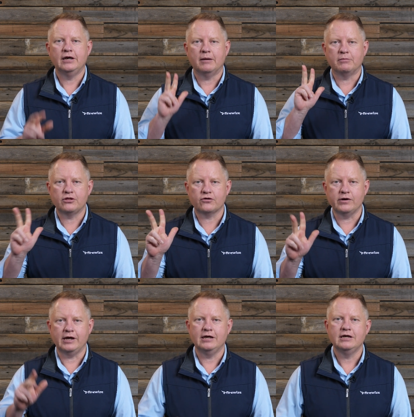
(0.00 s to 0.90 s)
Number
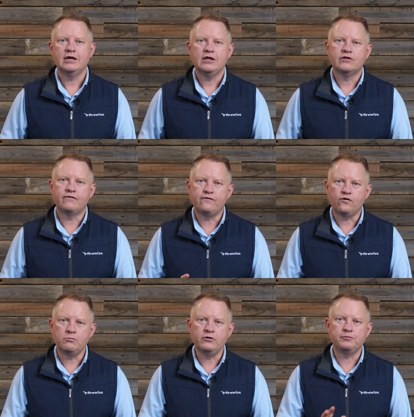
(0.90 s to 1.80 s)
3, the
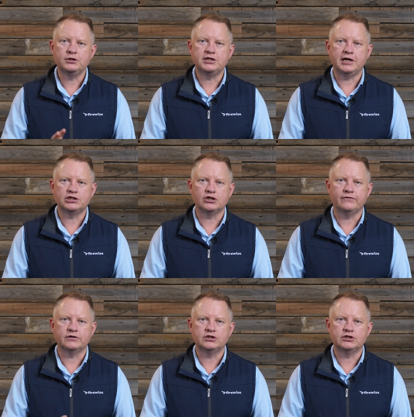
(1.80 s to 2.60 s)
form of protection of a